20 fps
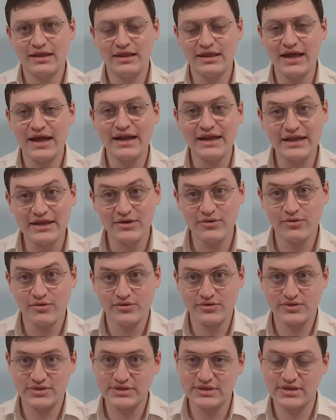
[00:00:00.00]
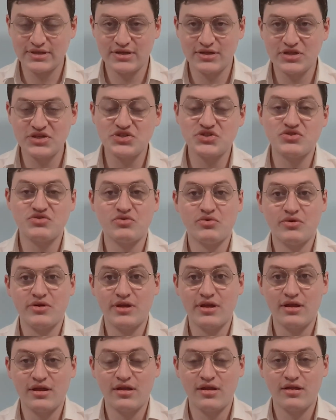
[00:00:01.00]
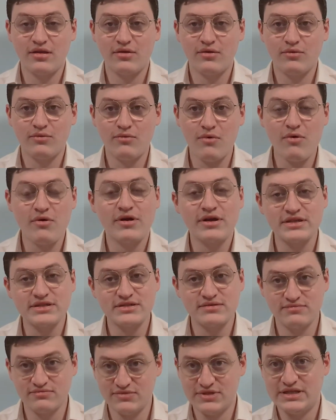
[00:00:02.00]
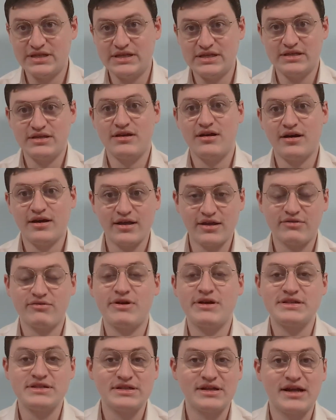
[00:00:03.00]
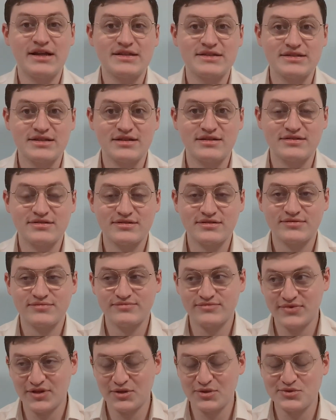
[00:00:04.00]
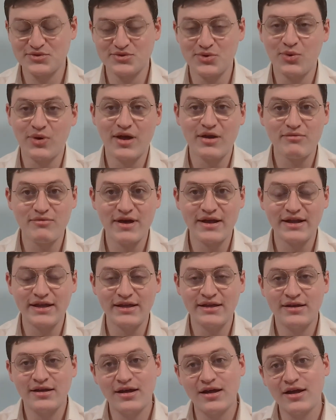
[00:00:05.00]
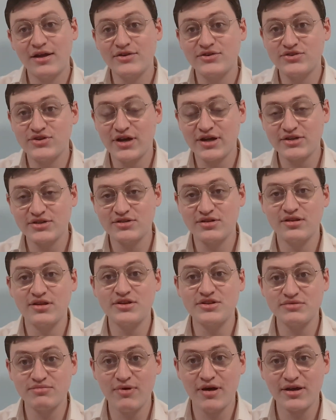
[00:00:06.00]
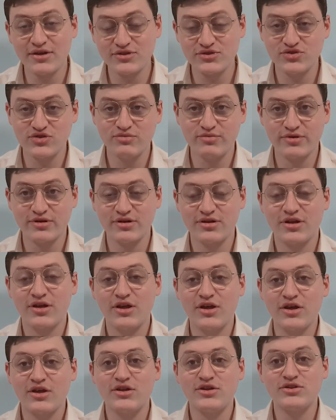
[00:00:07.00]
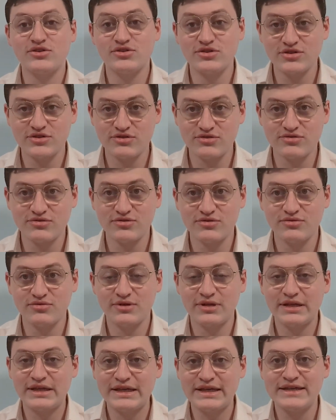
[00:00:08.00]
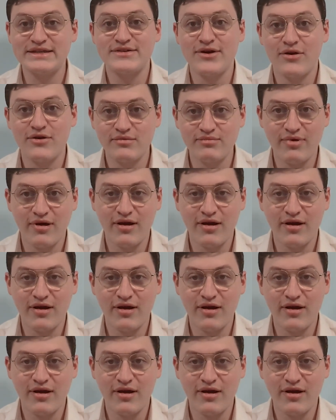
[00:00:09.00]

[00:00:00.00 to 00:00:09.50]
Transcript: That equals destroying wokeism, DEI, crazy nonsense. So get ready. Chuck the Schmuck Schumer just threw his own